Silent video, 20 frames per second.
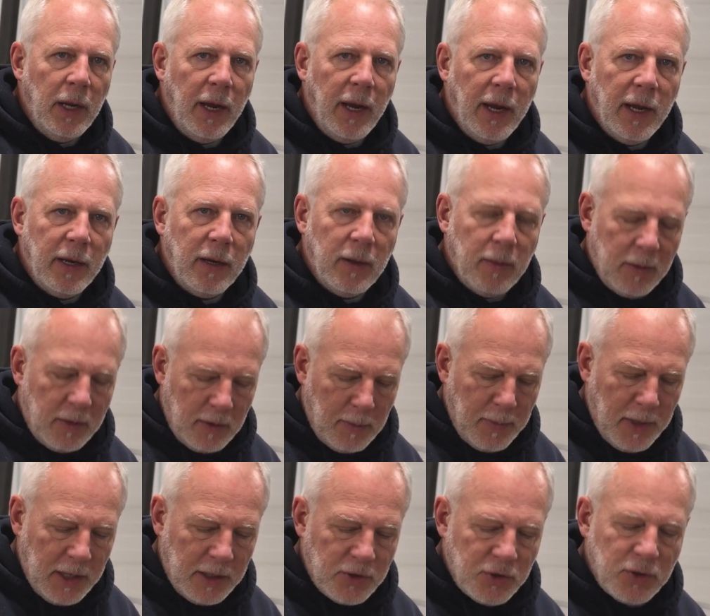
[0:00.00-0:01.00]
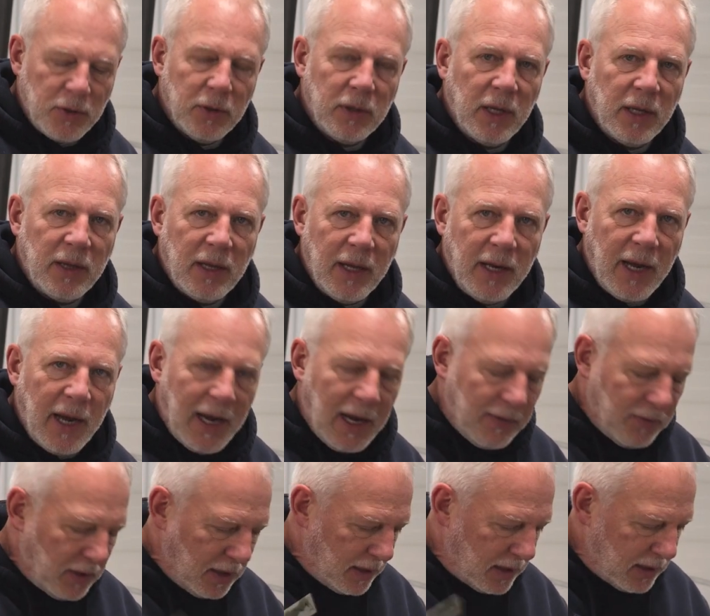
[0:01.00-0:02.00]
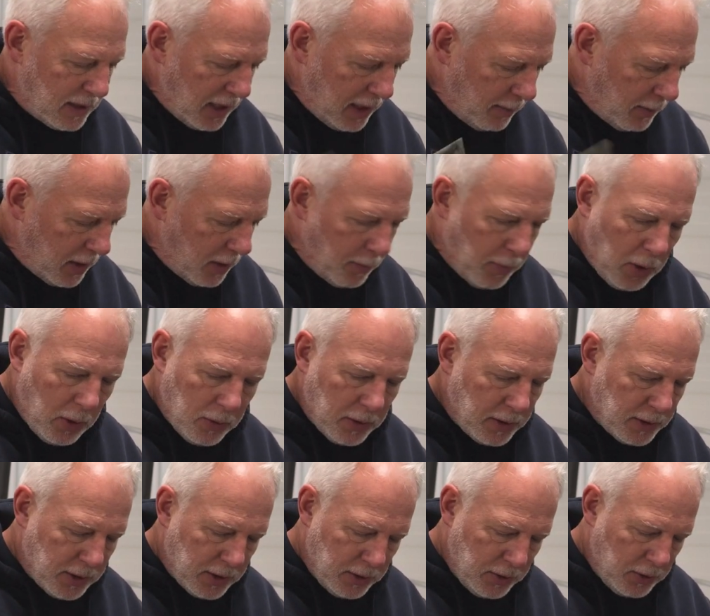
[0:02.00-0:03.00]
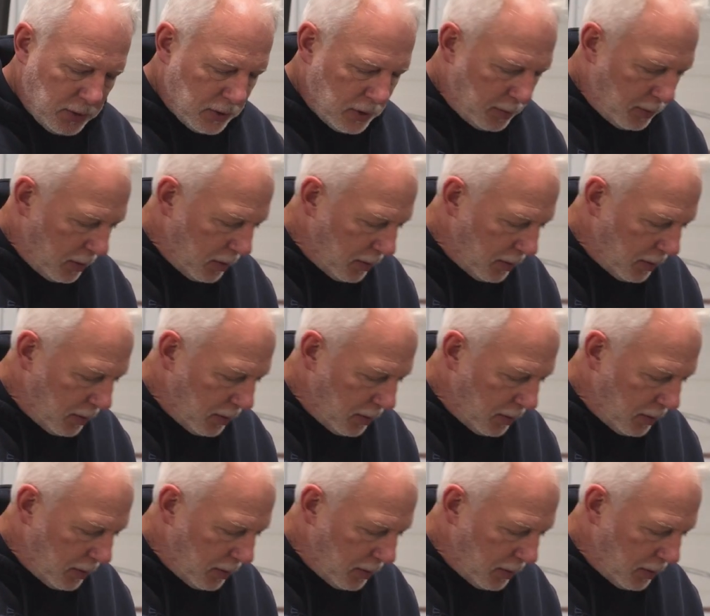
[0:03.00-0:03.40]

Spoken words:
and to make sure that they have these same components and use them